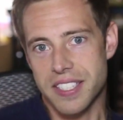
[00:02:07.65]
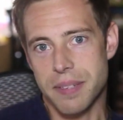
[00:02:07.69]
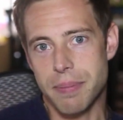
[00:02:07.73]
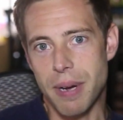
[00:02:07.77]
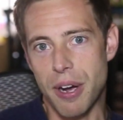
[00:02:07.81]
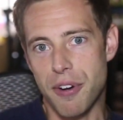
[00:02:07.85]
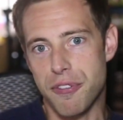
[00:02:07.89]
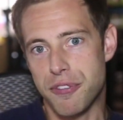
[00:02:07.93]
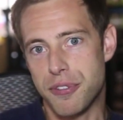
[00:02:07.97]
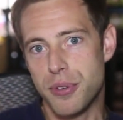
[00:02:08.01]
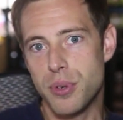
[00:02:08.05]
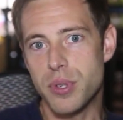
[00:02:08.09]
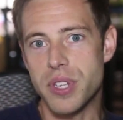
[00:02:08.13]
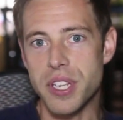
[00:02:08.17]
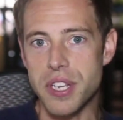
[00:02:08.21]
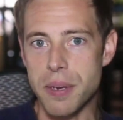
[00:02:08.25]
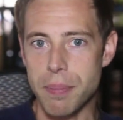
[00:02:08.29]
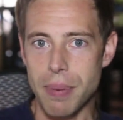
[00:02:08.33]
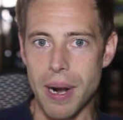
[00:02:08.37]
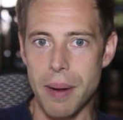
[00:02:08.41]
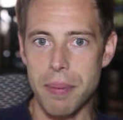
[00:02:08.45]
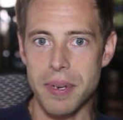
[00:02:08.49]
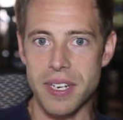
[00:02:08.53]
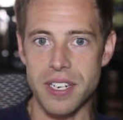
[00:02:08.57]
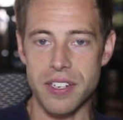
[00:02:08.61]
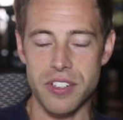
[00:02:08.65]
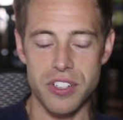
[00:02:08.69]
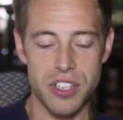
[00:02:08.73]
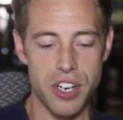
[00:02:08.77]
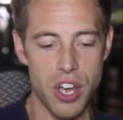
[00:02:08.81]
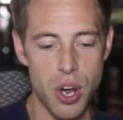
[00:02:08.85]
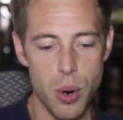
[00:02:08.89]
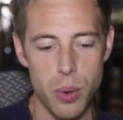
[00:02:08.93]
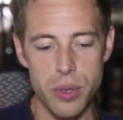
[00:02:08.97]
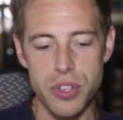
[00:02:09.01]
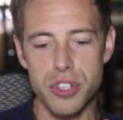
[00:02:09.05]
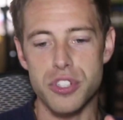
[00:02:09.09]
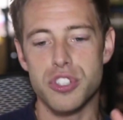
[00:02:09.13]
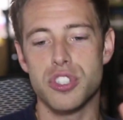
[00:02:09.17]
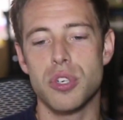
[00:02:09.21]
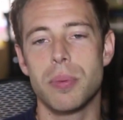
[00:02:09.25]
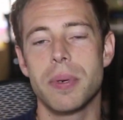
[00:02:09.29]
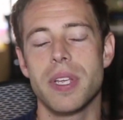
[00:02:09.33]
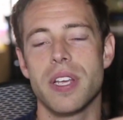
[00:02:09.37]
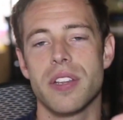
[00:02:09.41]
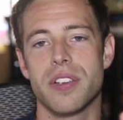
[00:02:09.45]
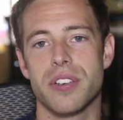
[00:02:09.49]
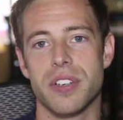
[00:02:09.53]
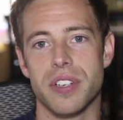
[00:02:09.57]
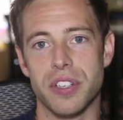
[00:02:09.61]
about food that you probably didn't know, and there's so
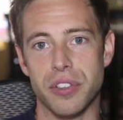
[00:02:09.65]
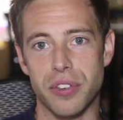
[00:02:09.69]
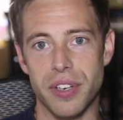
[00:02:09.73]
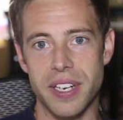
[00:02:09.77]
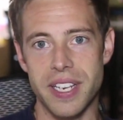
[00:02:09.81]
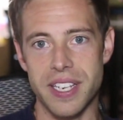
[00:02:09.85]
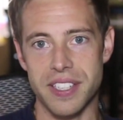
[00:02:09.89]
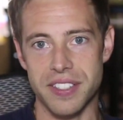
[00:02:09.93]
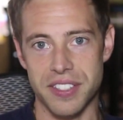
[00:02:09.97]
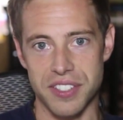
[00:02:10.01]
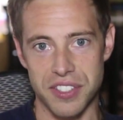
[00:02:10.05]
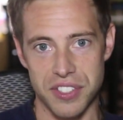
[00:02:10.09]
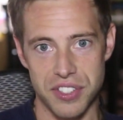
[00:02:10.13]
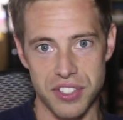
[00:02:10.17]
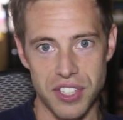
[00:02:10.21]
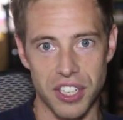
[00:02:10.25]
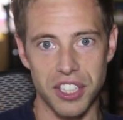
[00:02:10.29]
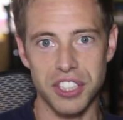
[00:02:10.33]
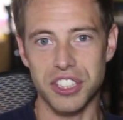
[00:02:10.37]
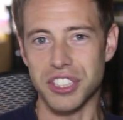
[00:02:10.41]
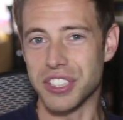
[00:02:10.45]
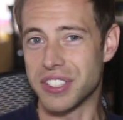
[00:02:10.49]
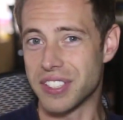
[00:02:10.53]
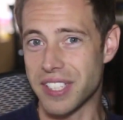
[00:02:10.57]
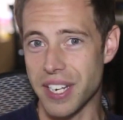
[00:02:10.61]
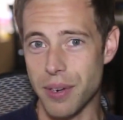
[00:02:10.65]
many other ingredients to starches.